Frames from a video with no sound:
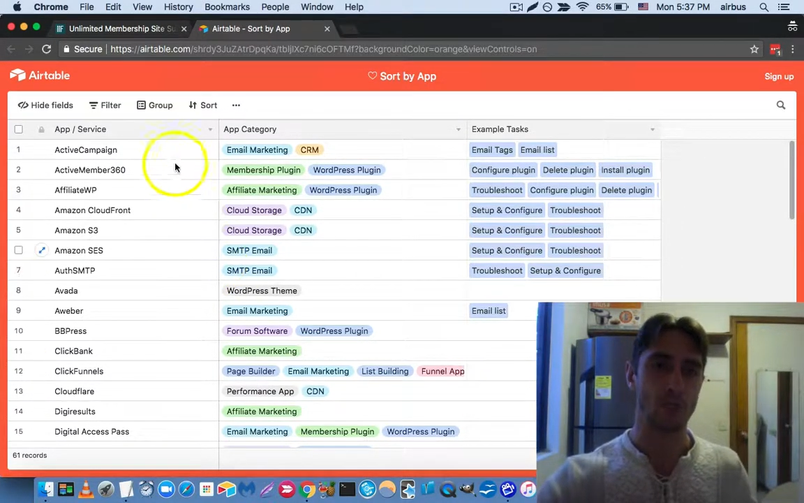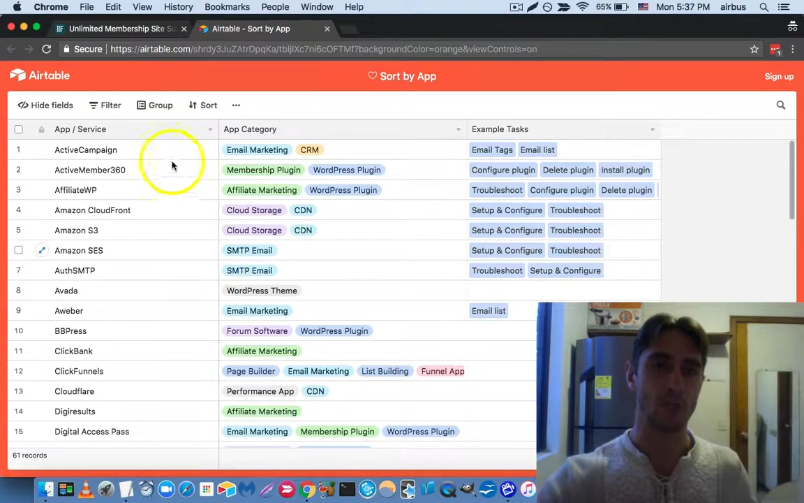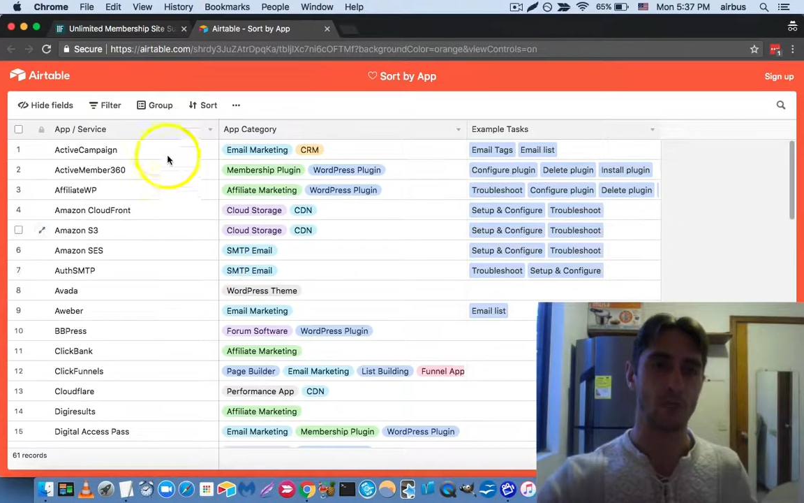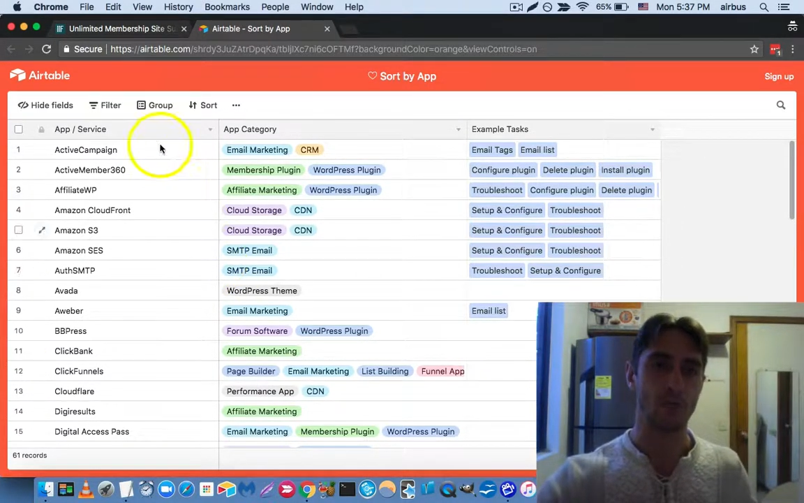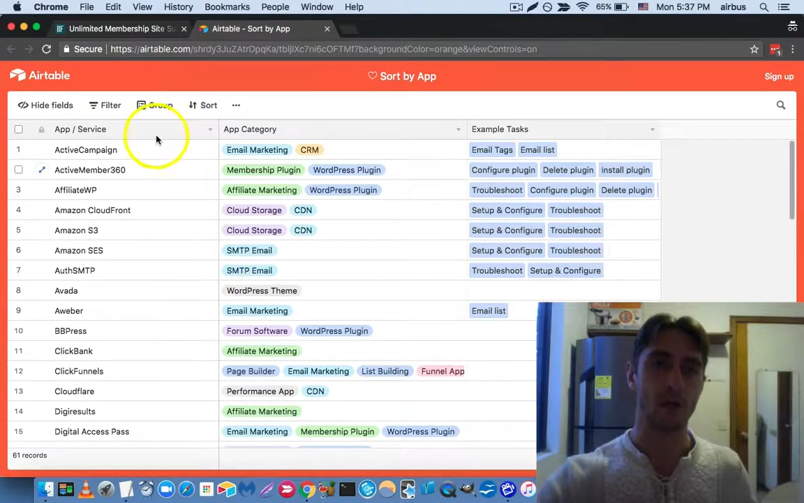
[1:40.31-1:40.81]
So
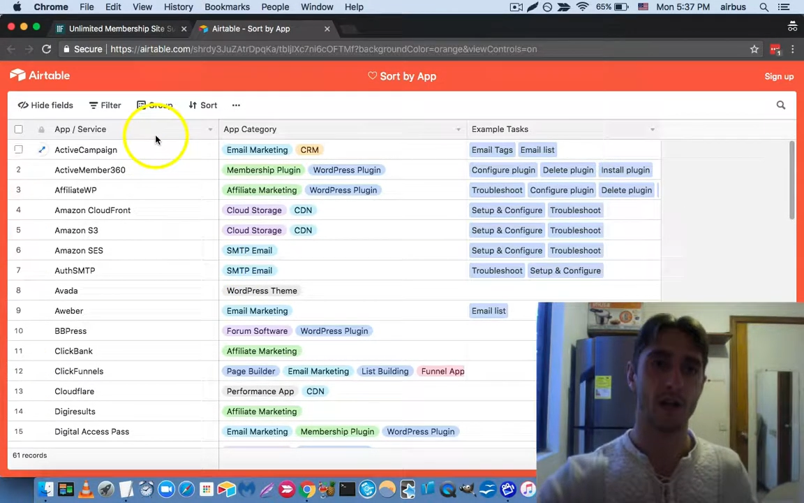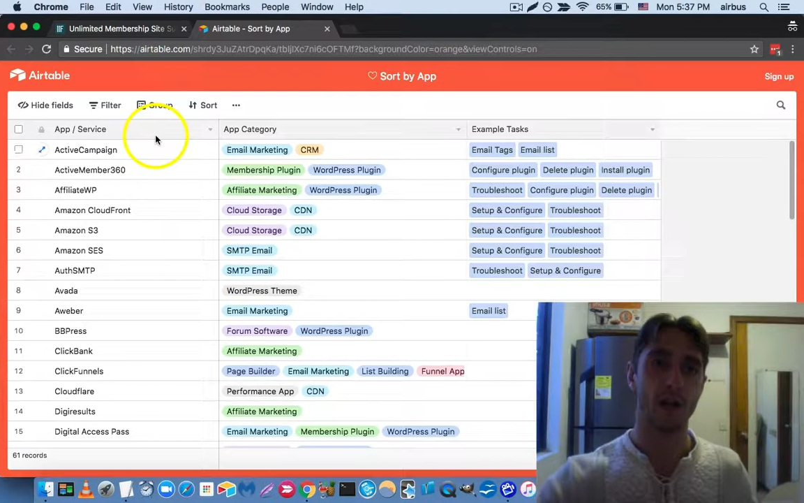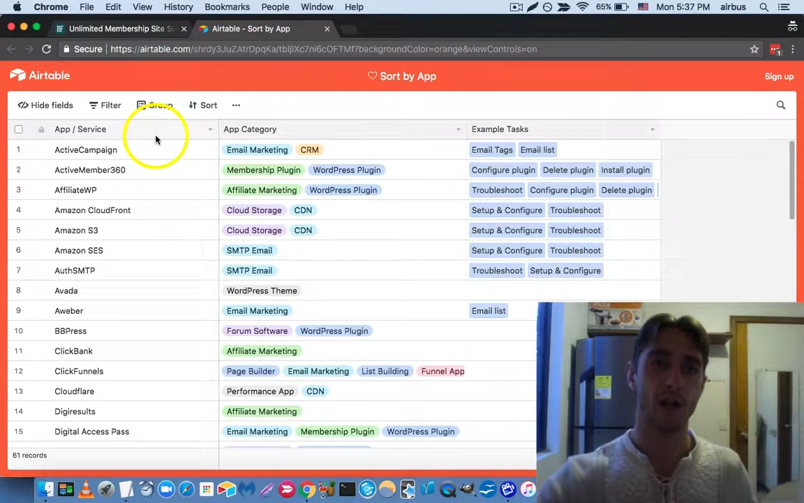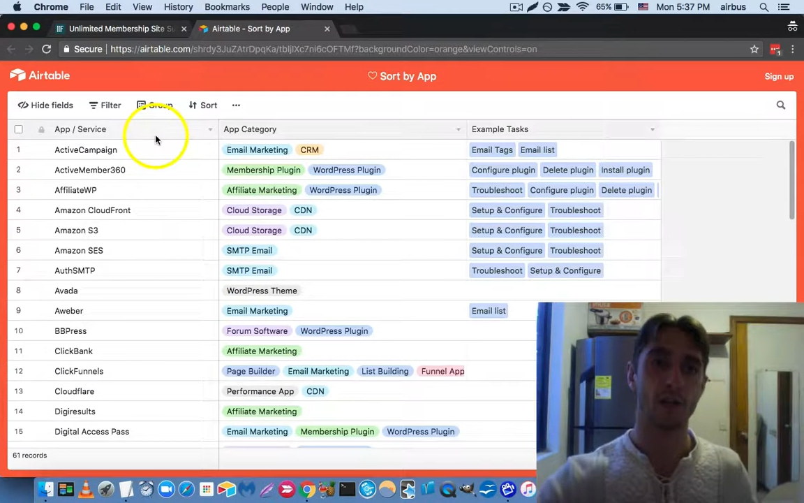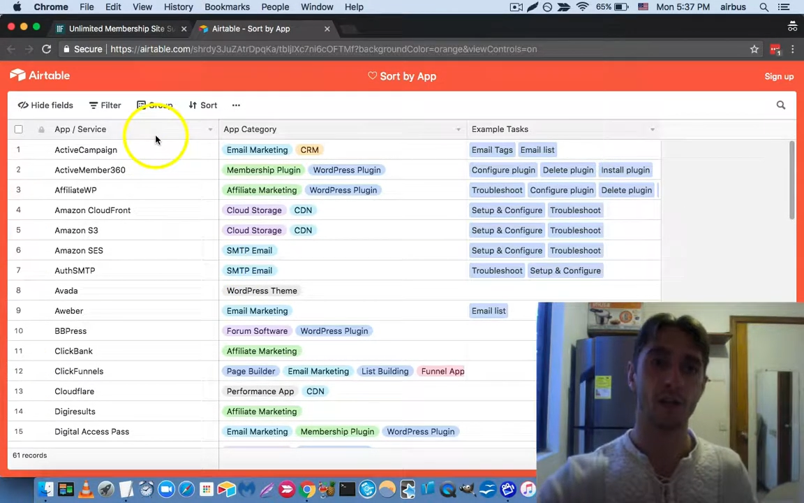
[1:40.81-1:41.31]
we've got a
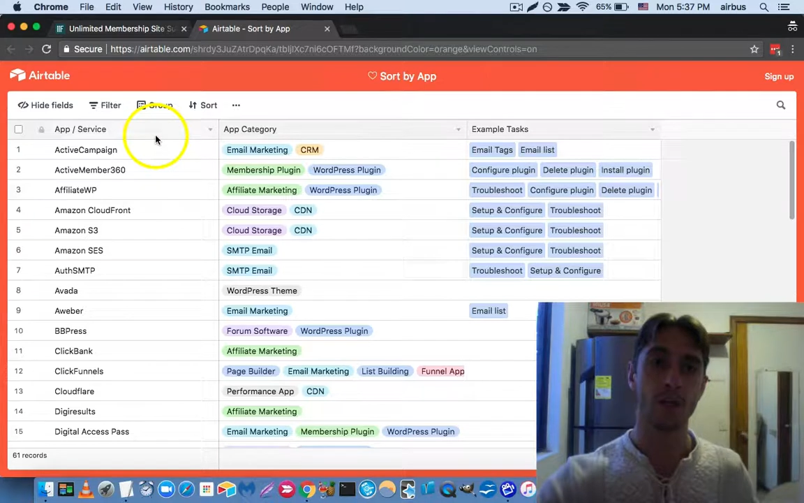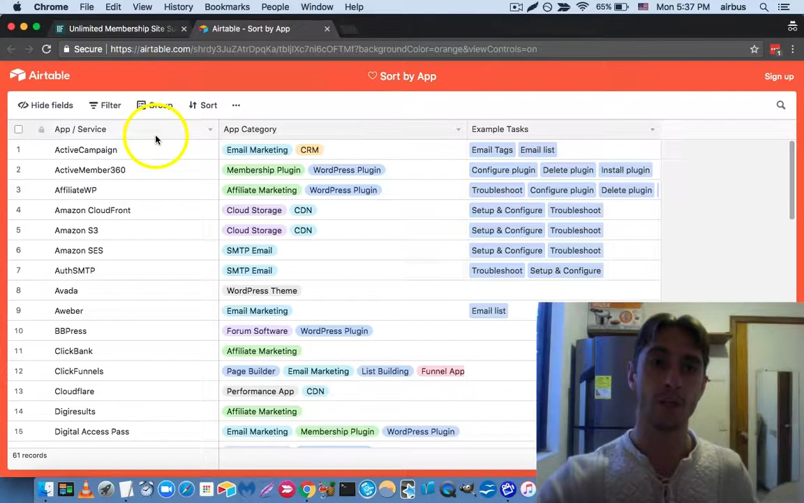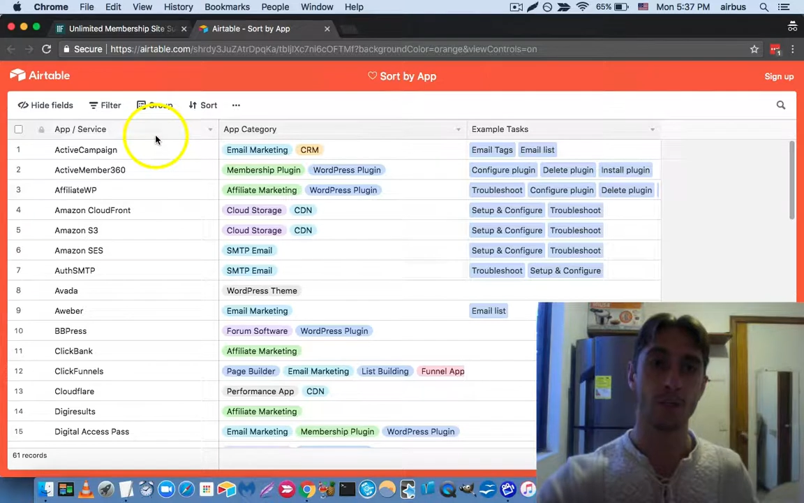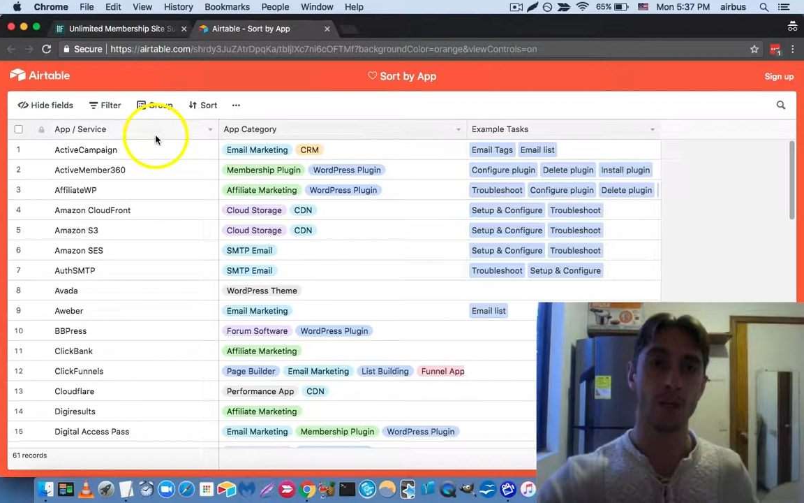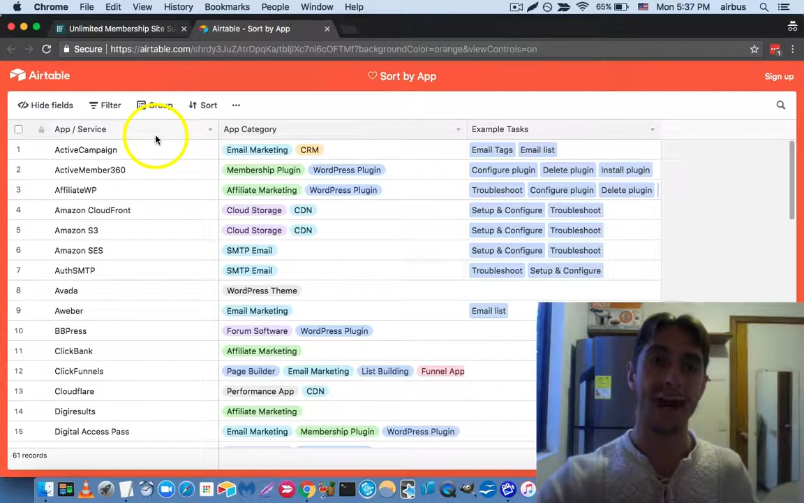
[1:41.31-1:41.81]
column here
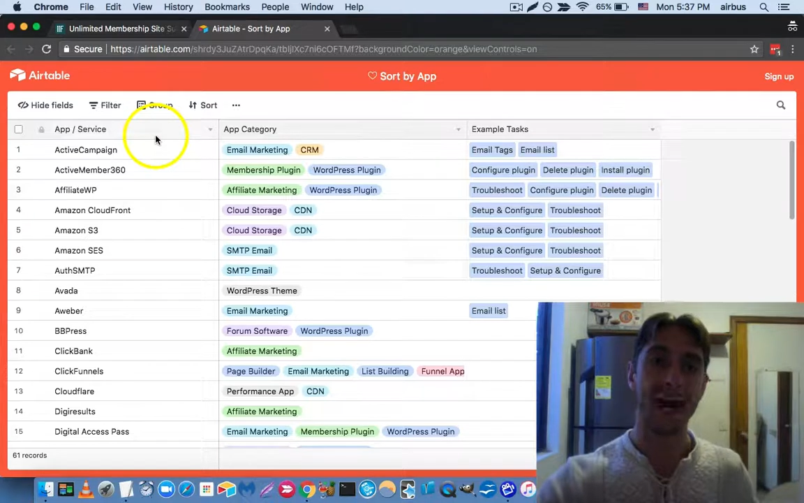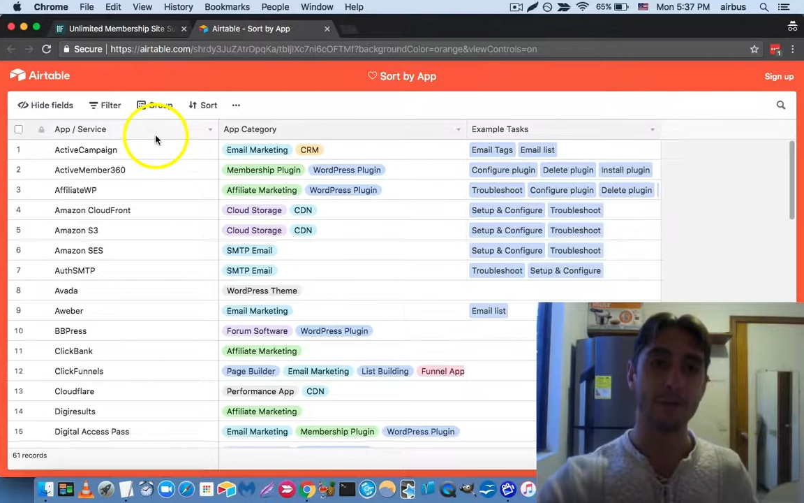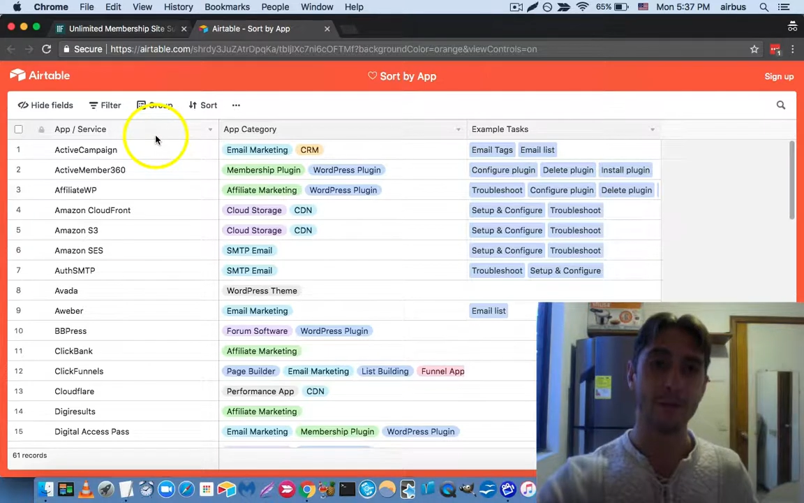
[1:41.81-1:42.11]
for apps